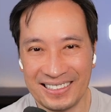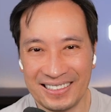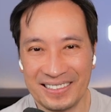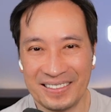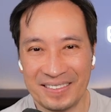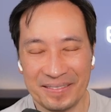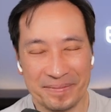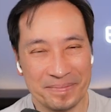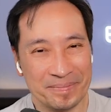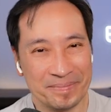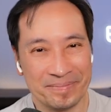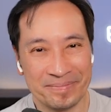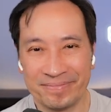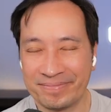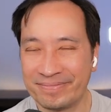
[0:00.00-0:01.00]

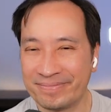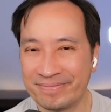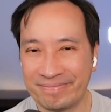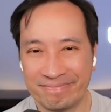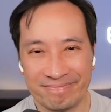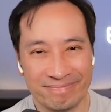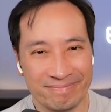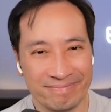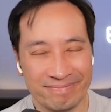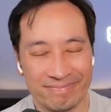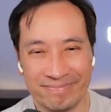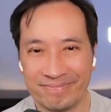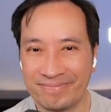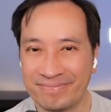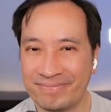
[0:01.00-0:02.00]

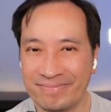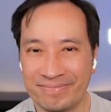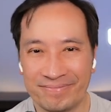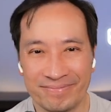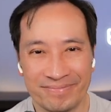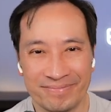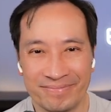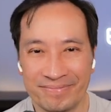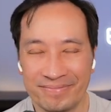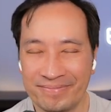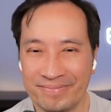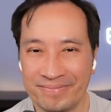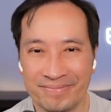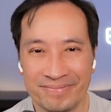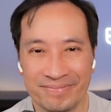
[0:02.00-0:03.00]

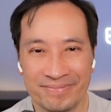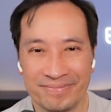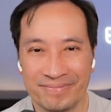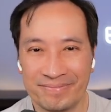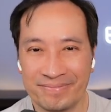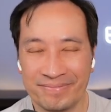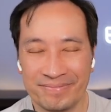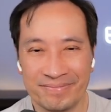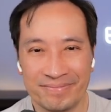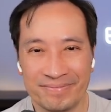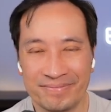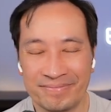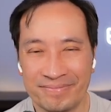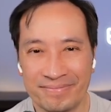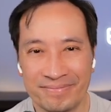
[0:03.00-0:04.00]

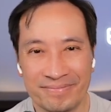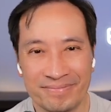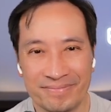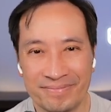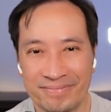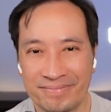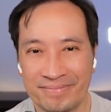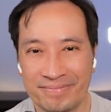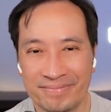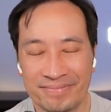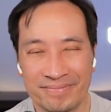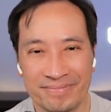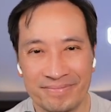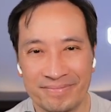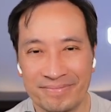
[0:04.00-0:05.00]

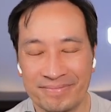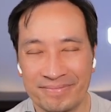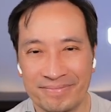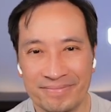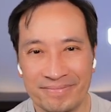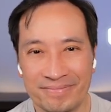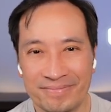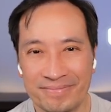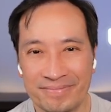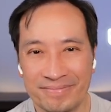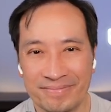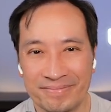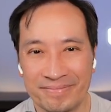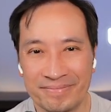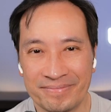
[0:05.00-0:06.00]

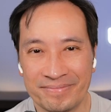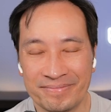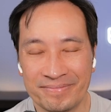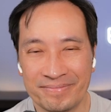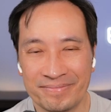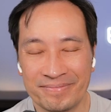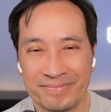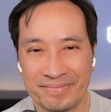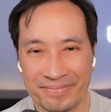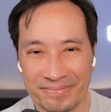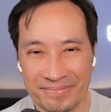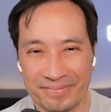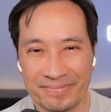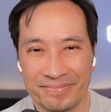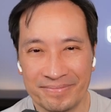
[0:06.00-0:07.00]

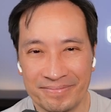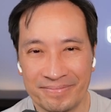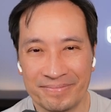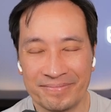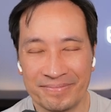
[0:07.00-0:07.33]
[no speech]